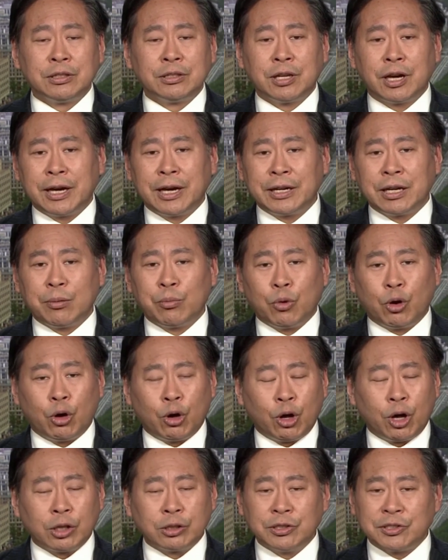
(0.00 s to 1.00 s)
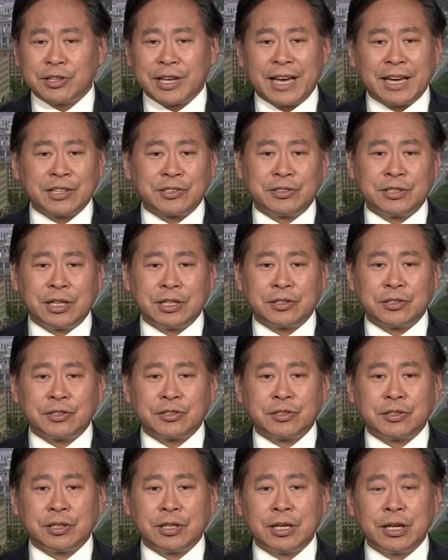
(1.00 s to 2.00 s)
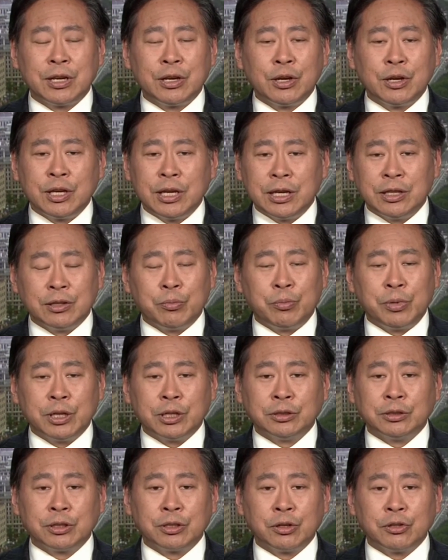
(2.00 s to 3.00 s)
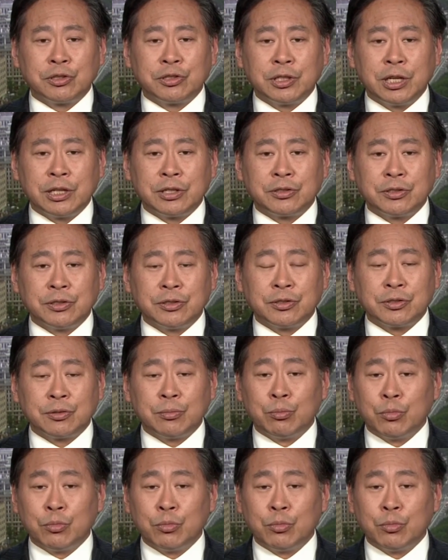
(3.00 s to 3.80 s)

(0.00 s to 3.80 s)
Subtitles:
tying up all his assets in the bail negotiations.